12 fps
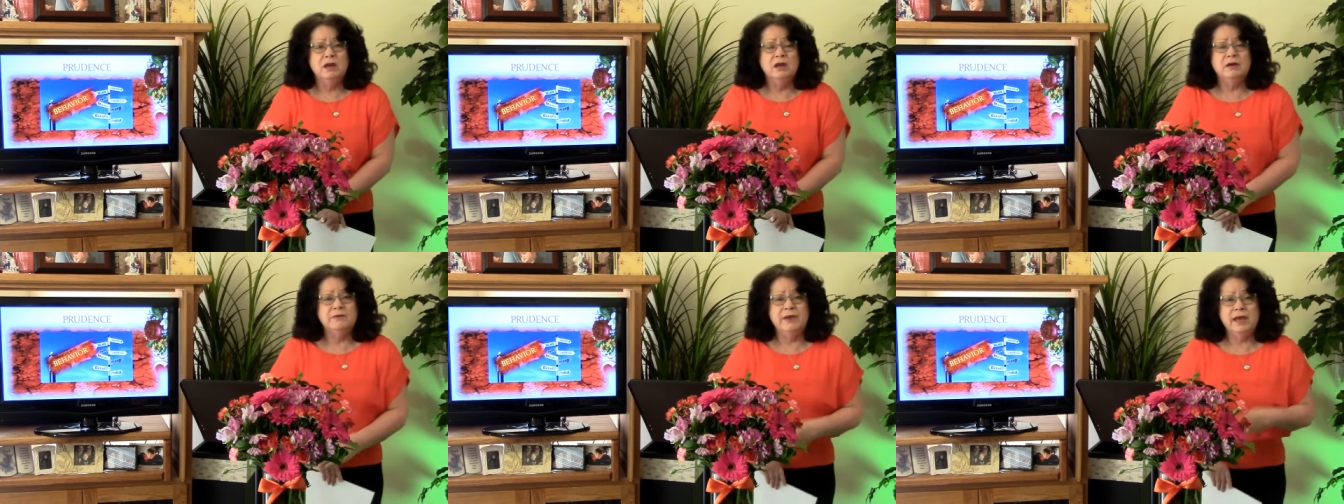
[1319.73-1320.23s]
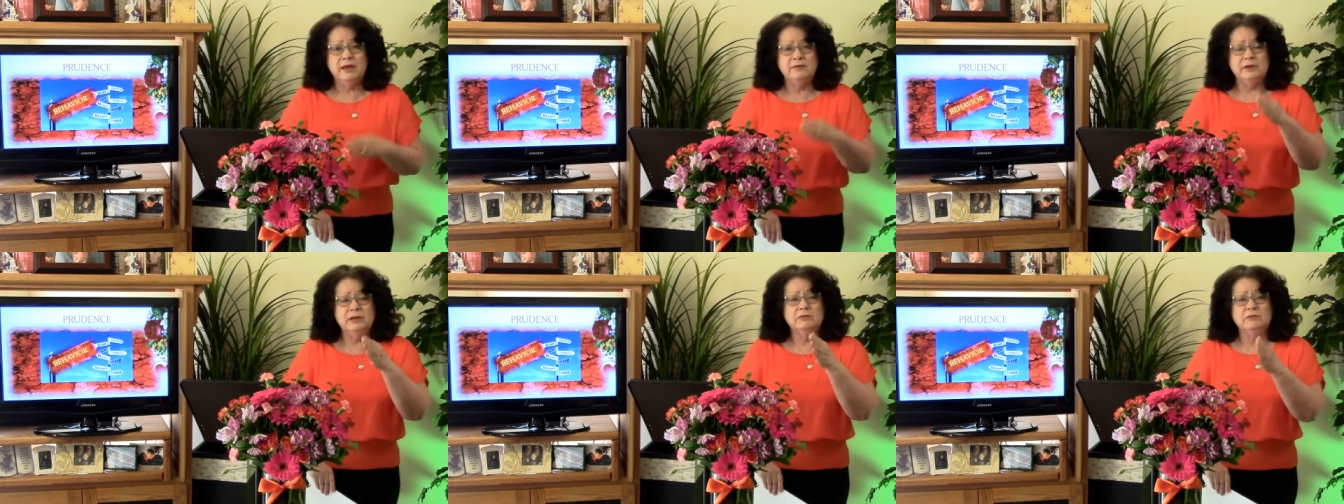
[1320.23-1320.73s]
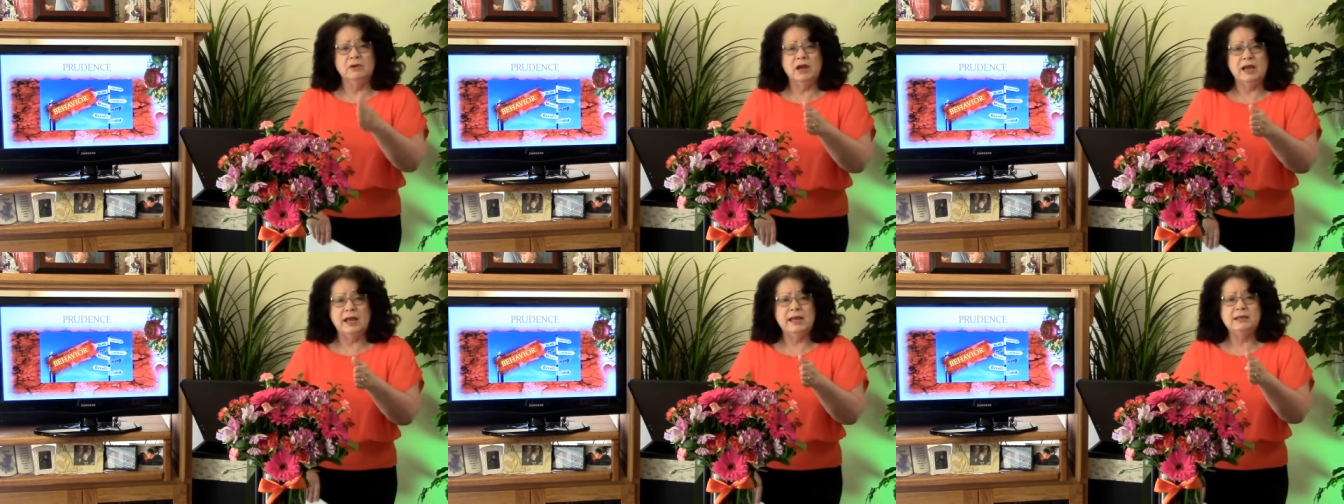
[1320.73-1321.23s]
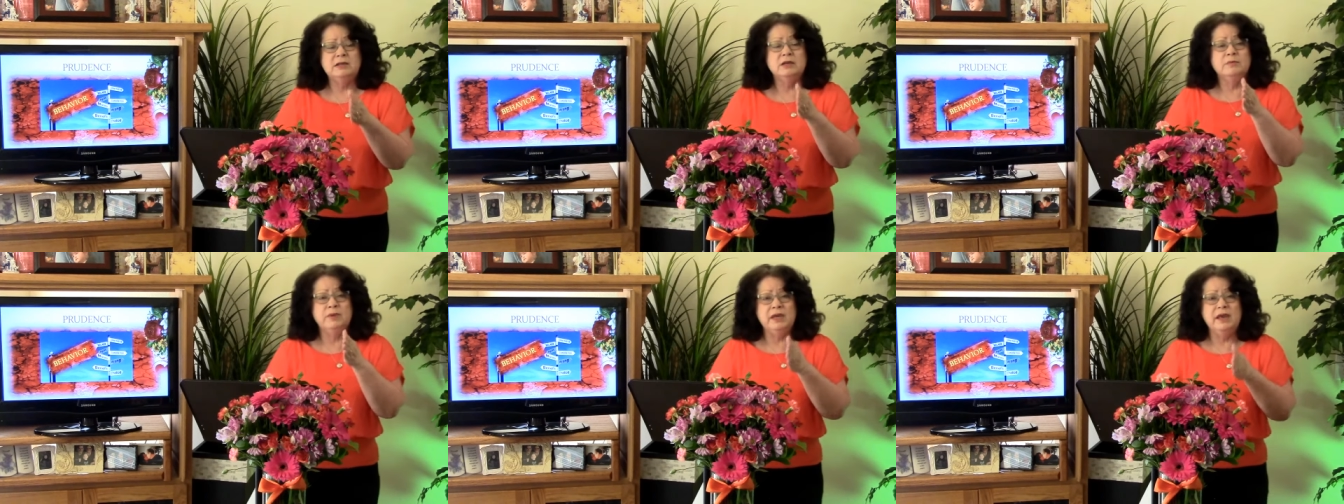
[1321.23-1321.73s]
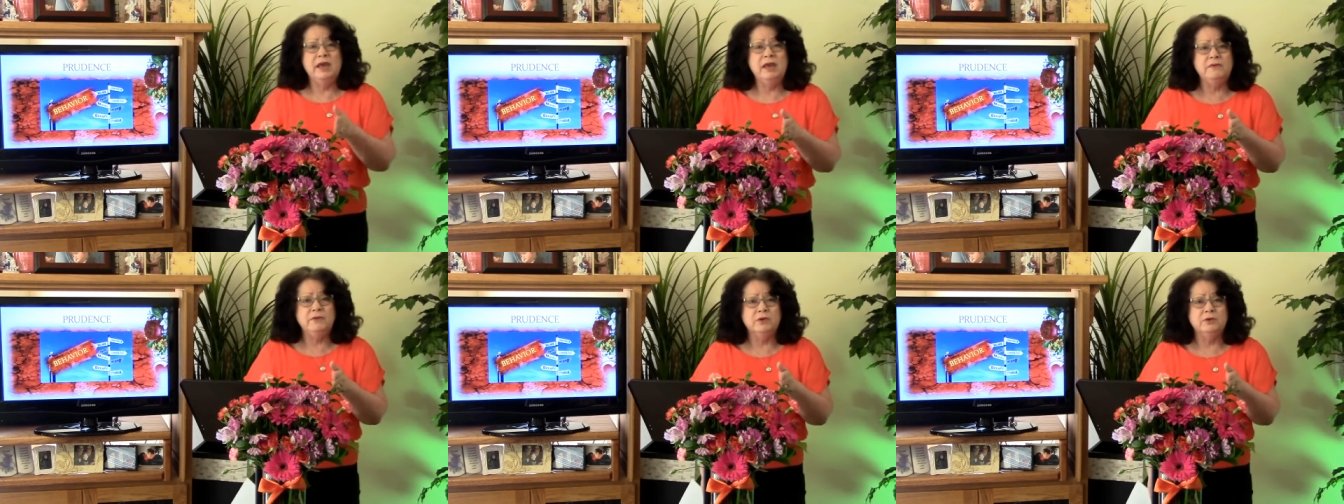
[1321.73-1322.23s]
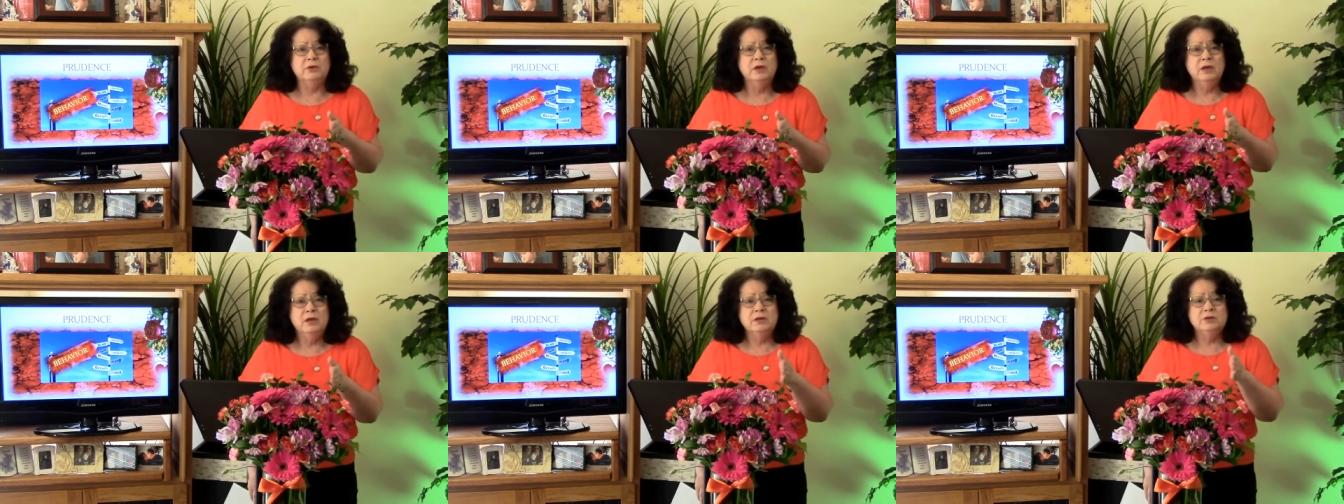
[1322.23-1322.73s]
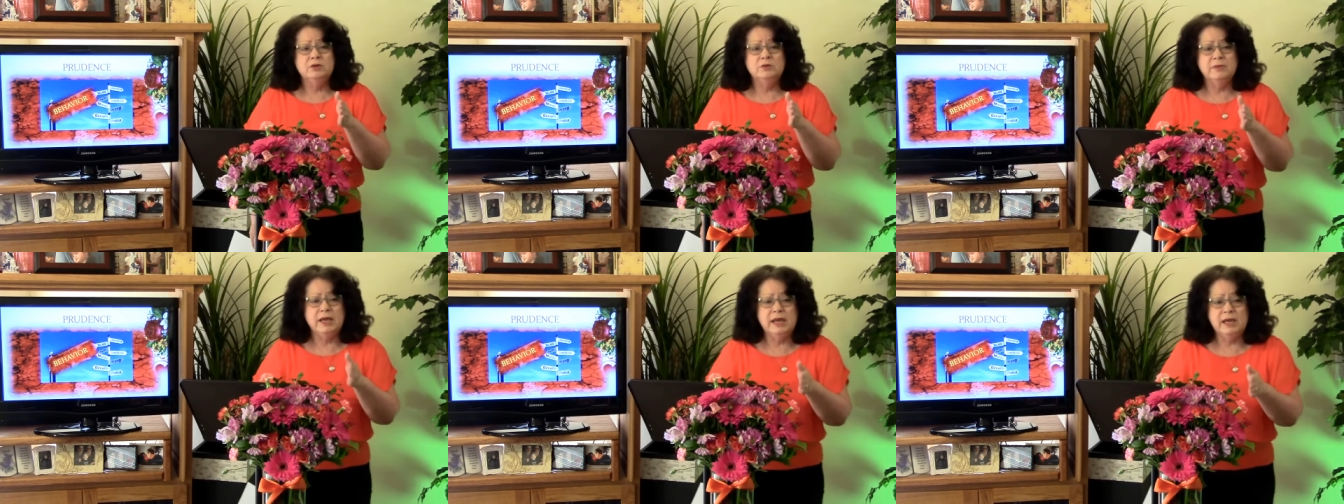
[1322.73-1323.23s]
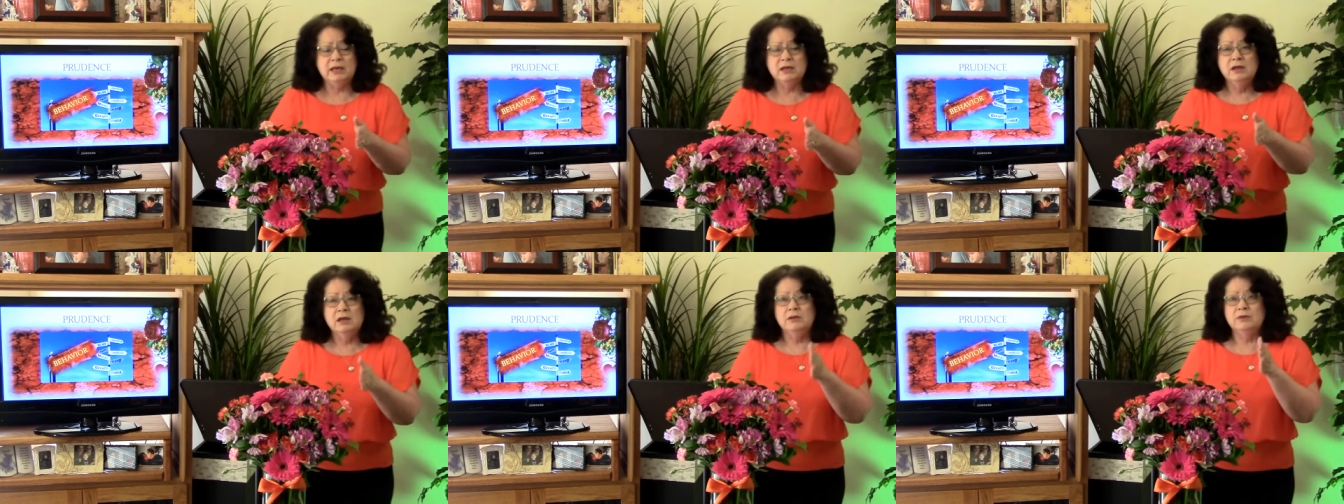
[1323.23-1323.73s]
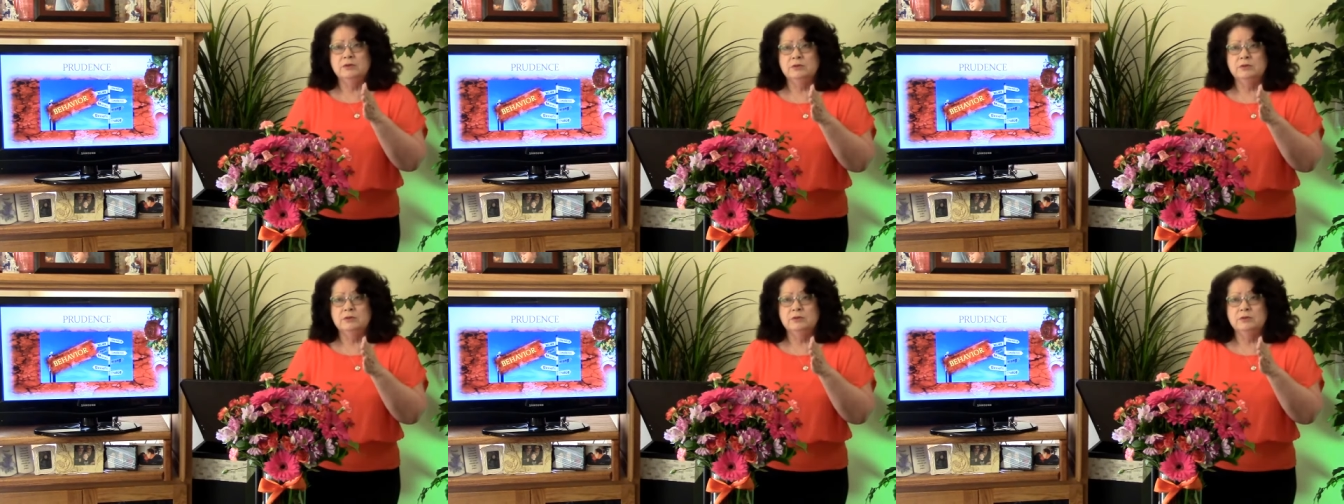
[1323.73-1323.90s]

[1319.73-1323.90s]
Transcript: of having right behavior to make the